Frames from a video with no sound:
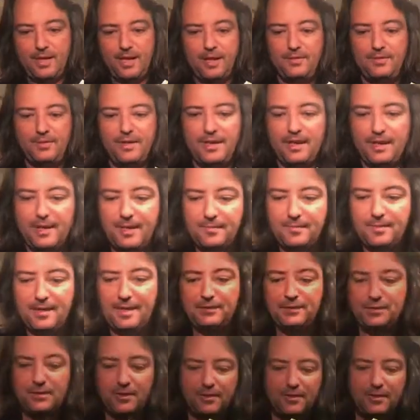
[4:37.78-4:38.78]
And then I
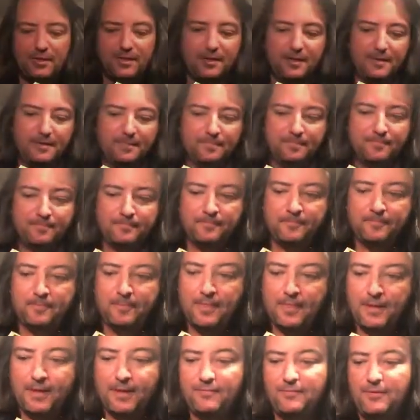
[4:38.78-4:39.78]
took
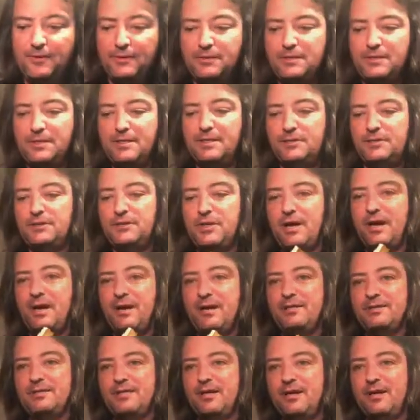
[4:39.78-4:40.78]
if you can see, the
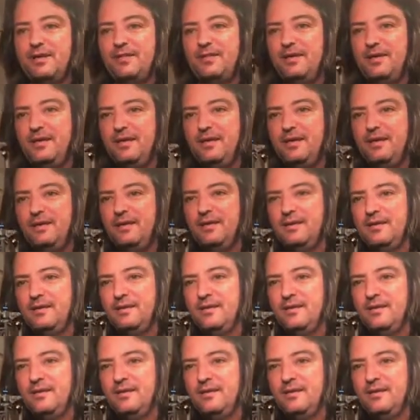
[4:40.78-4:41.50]
shock is on the